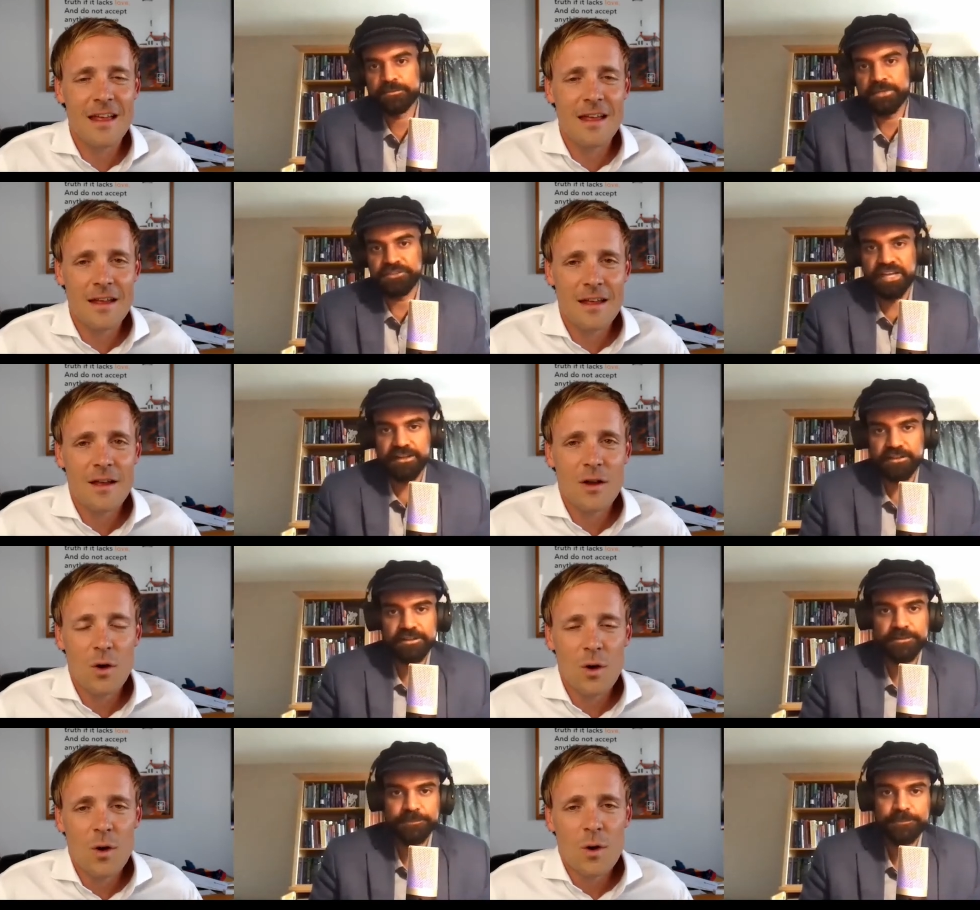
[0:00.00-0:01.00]

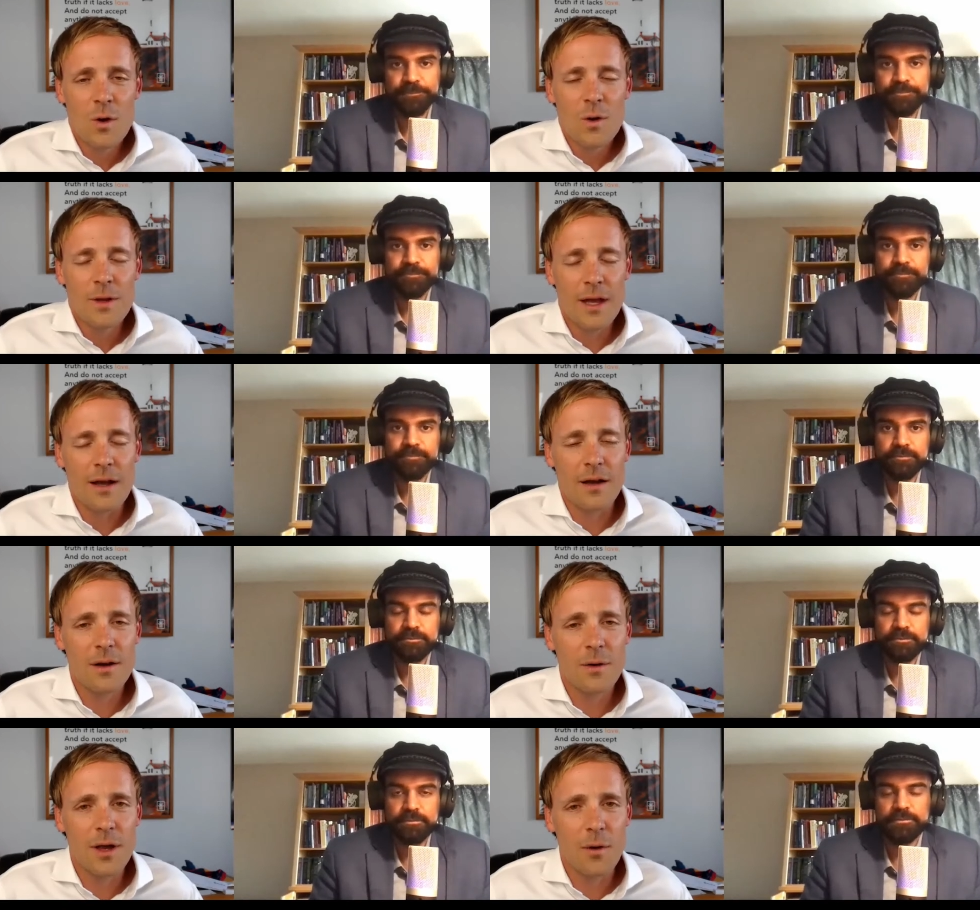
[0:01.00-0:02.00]
Speaker 1: exactly?
Speaker 2: Yeah,
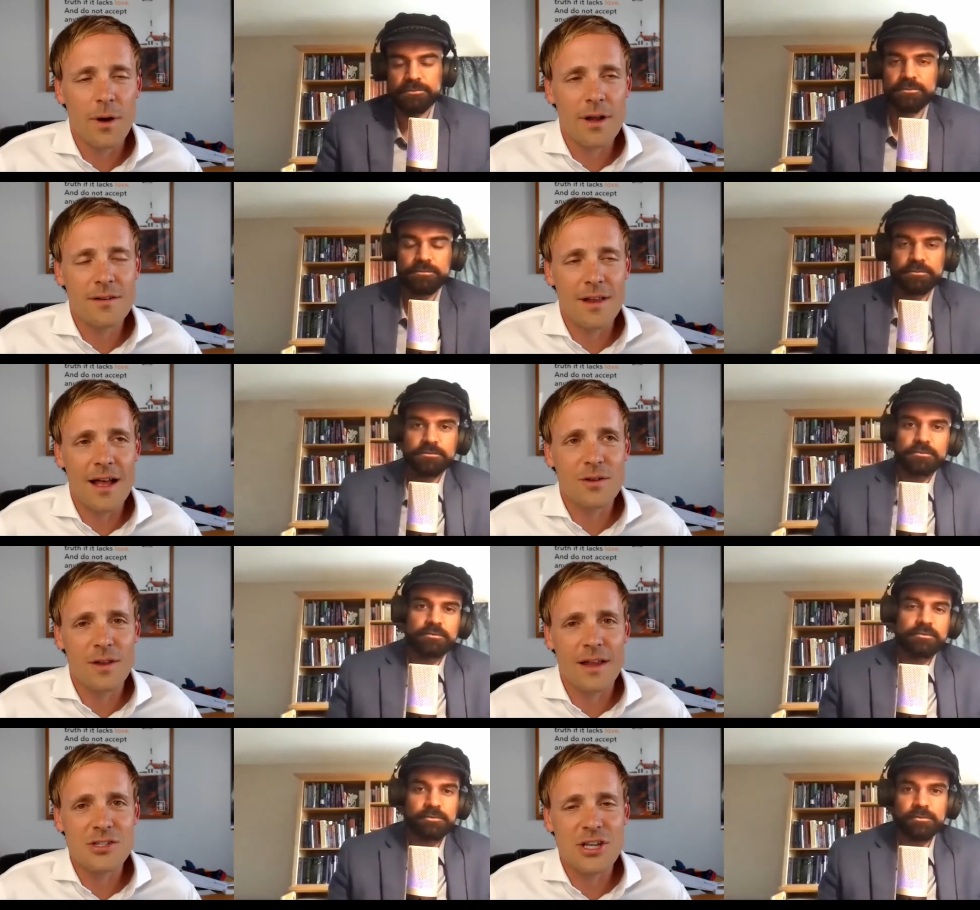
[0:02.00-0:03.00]
yeah. What is
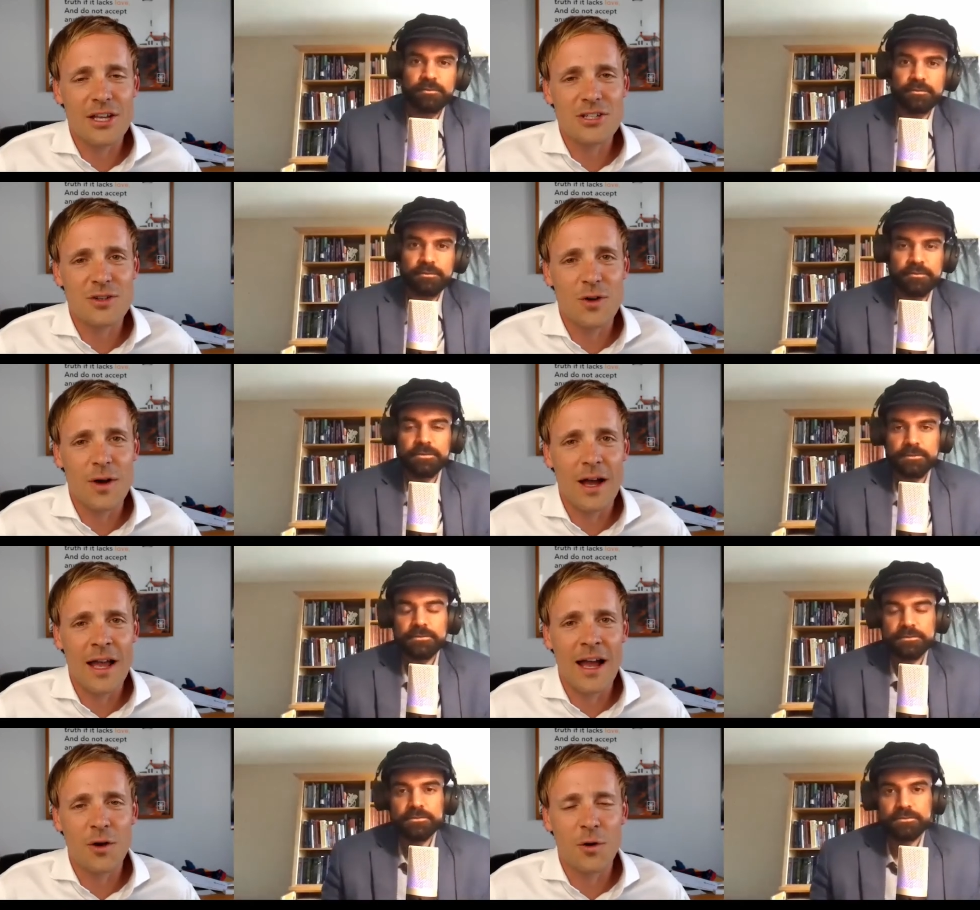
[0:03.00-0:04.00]
classical education? So,
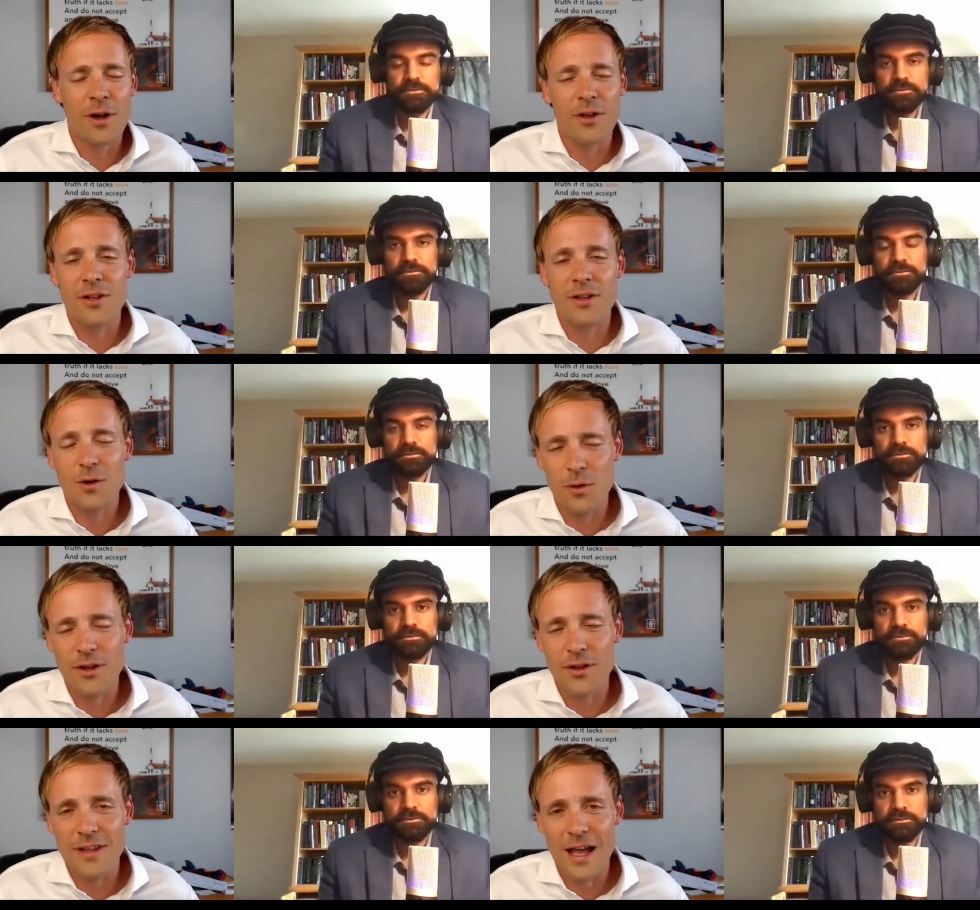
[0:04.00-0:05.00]
I, Cornelius,
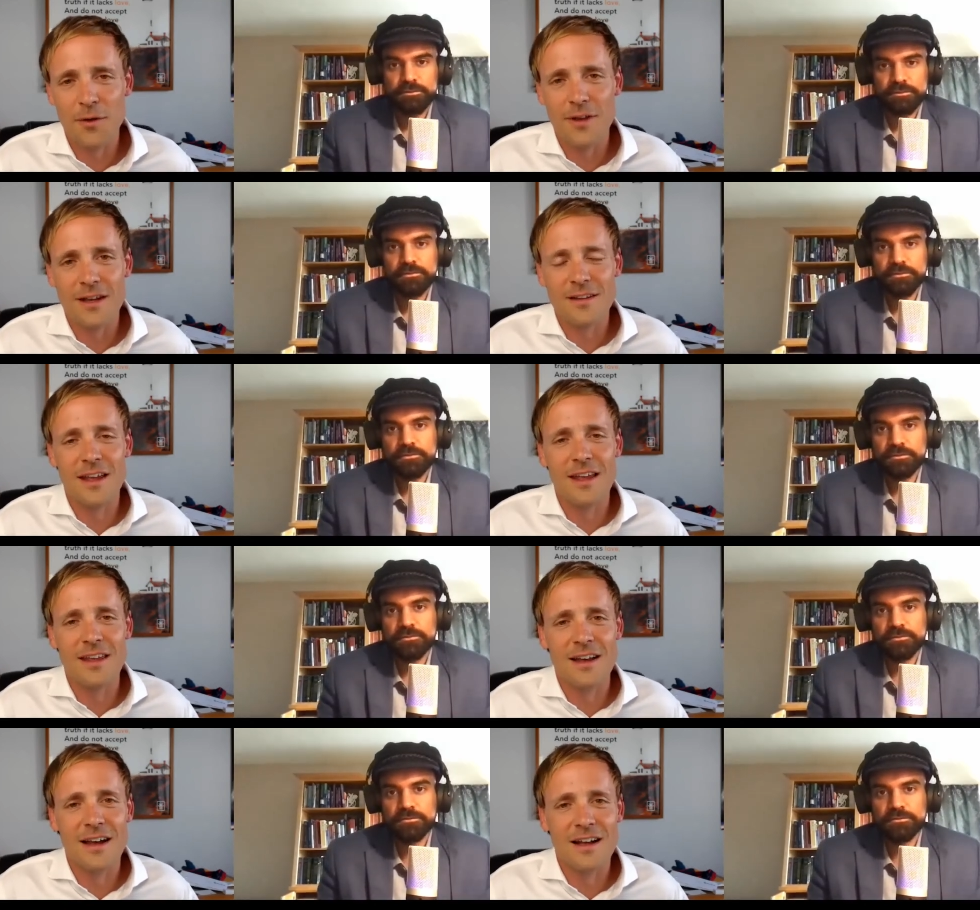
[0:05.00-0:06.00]
Cornelius, I always like to
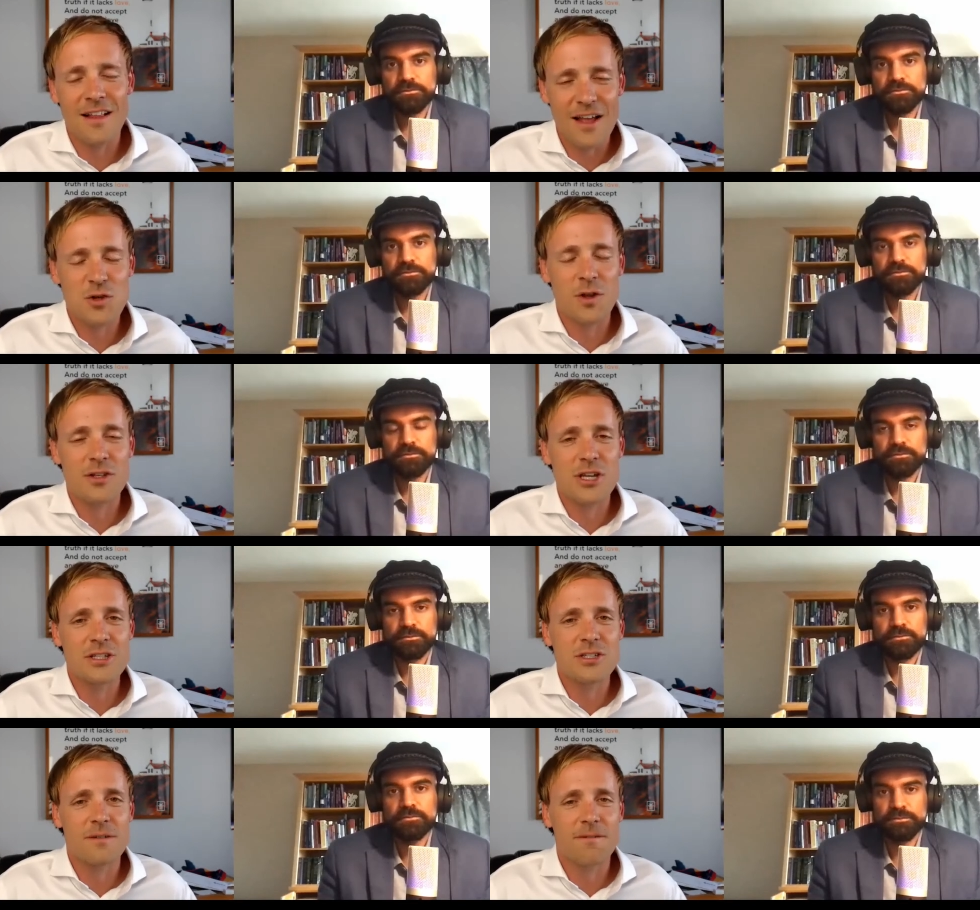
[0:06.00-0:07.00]
say uh, classical
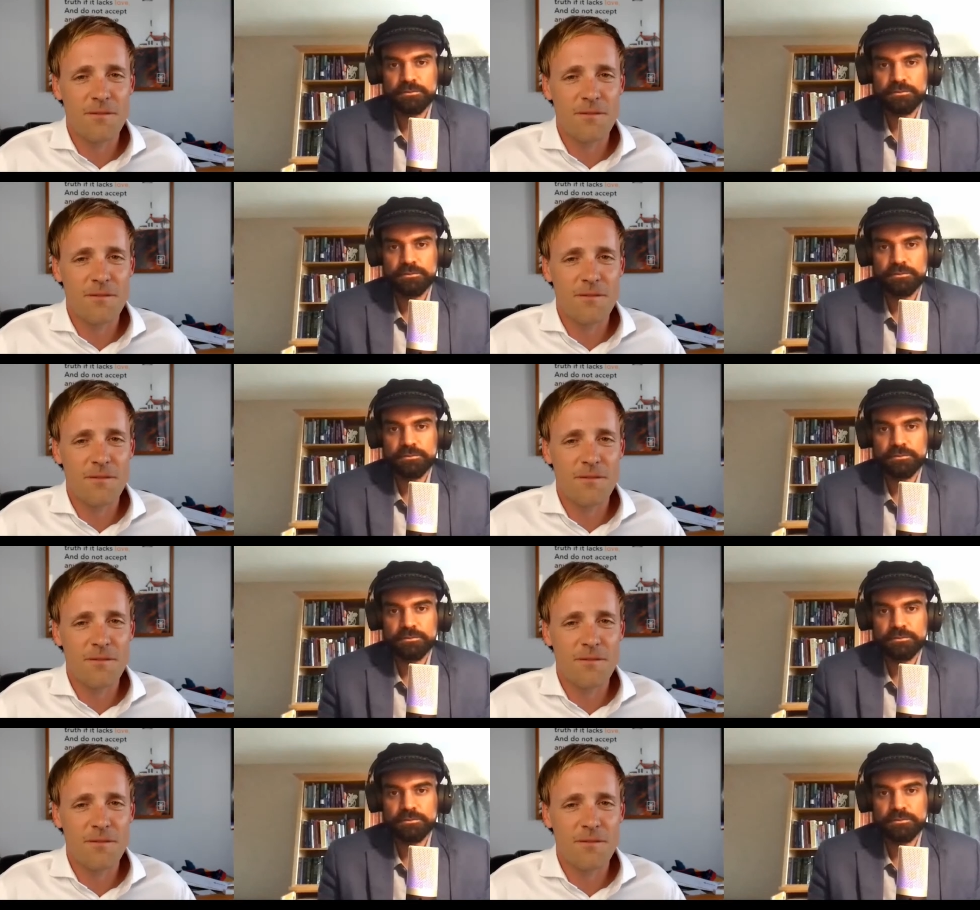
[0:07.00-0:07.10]
education,